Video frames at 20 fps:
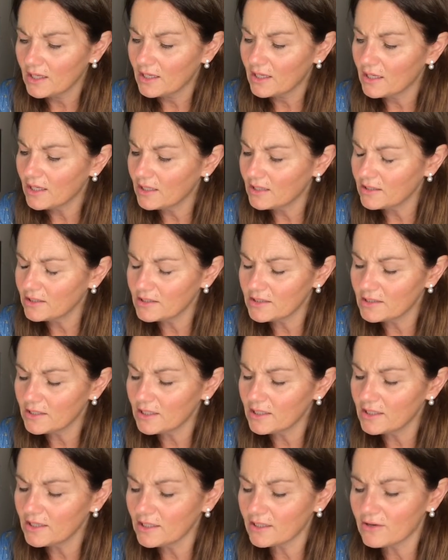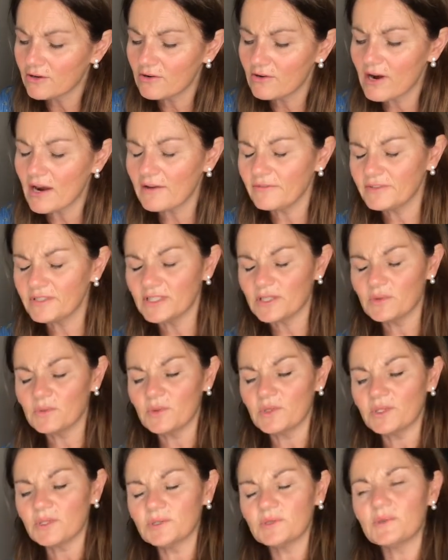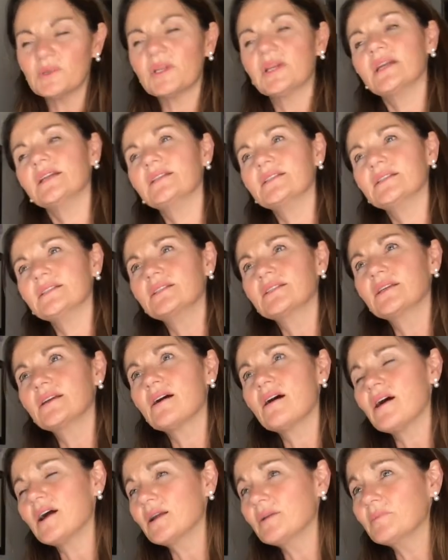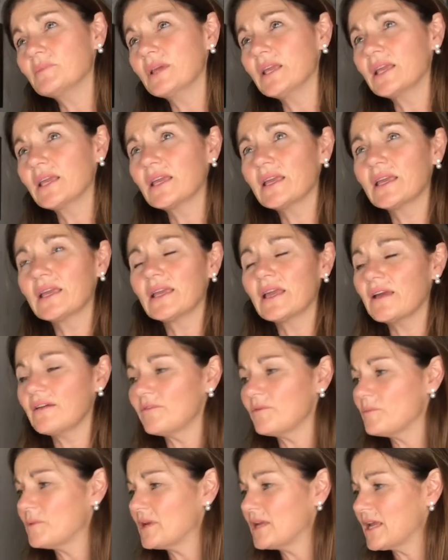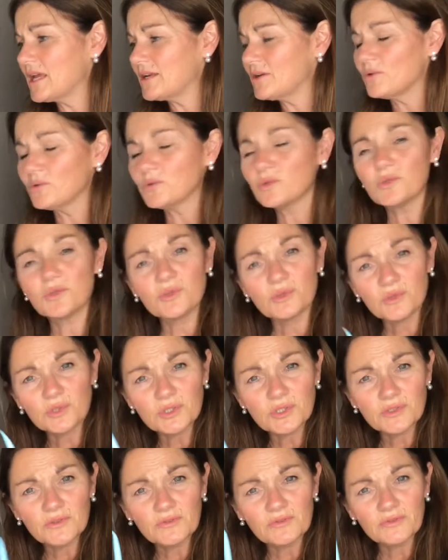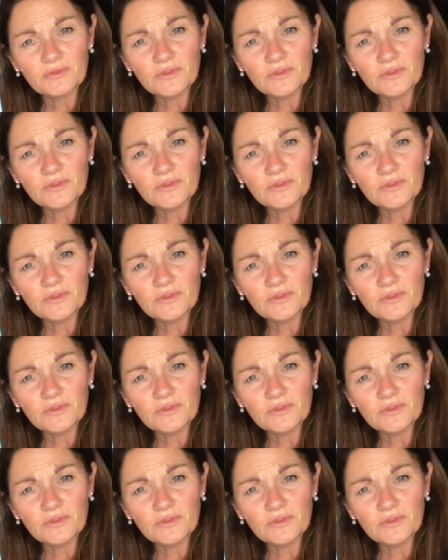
And in the crafting world, when I did card making, everybody had all sorts of